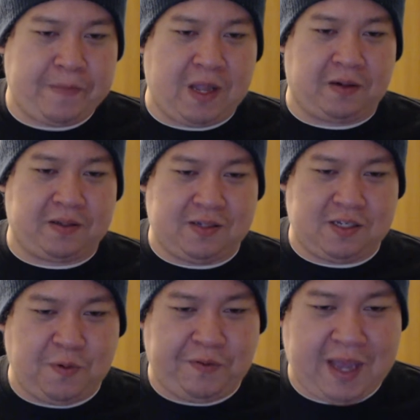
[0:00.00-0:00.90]
Now look, does
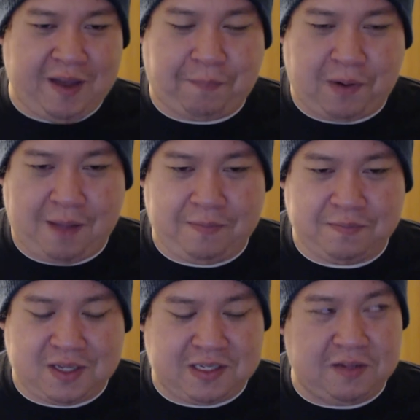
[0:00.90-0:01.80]
this movie have
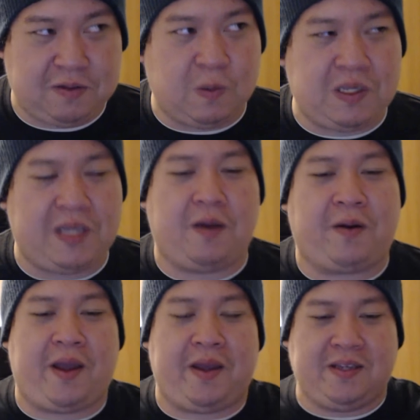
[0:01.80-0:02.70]
problems? Is
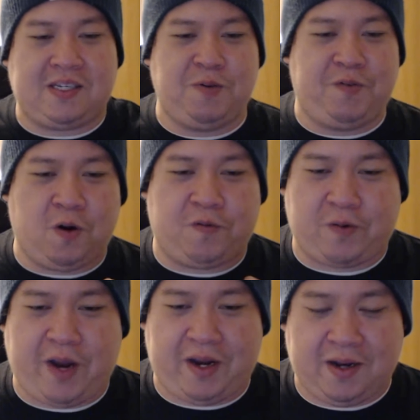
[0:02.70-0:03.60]
this movie
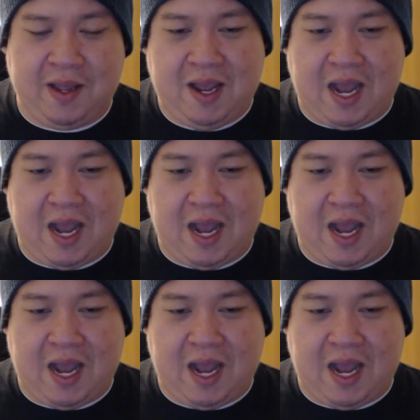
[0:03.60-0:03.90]
overrated?